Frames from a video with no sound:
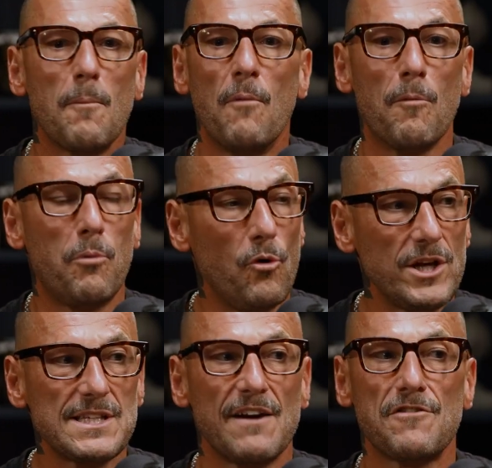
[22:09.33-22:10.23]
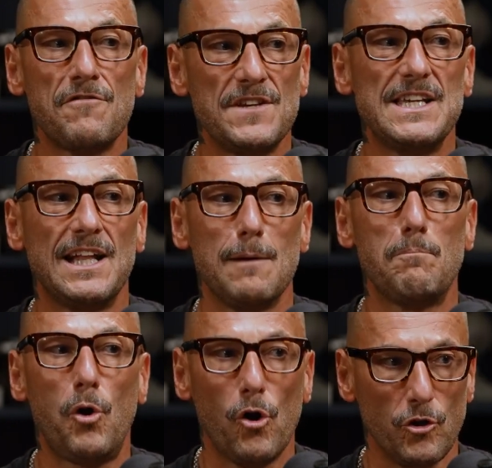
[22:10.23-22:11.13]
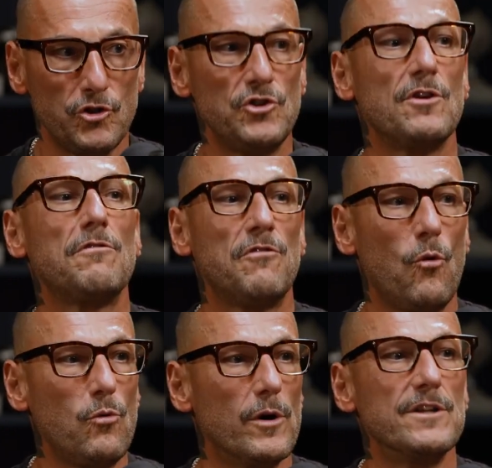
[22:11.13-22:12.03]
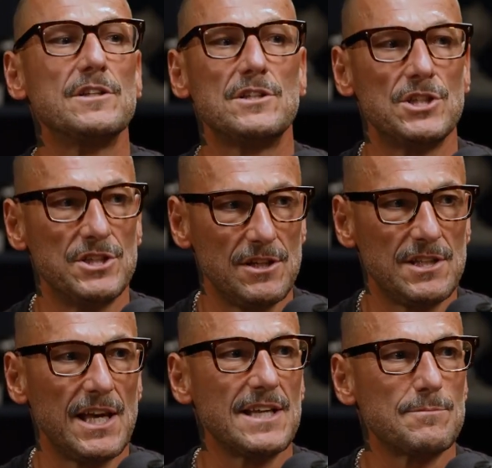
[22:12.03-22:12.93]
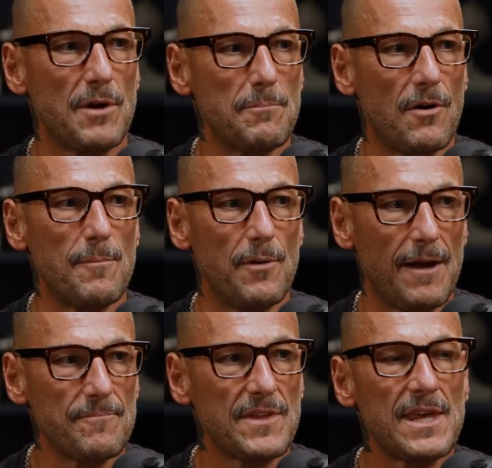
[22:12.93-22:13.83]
My boys, I have to physically push forward to do things bit by bit.